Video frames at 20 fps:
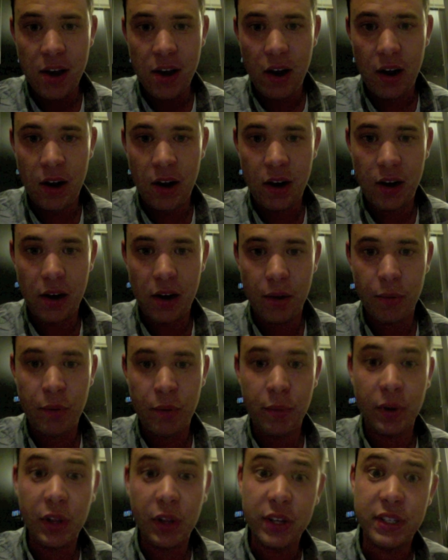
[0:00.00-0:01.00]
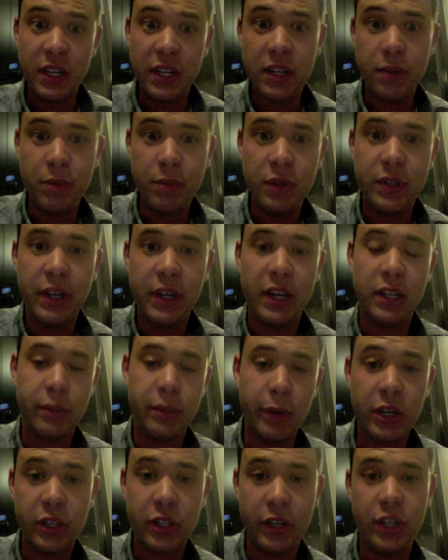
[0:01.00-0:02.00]
when we're listening to music,
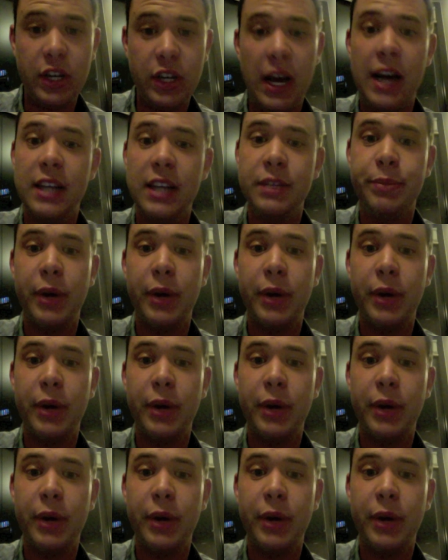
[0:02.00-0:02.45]
especially jazz,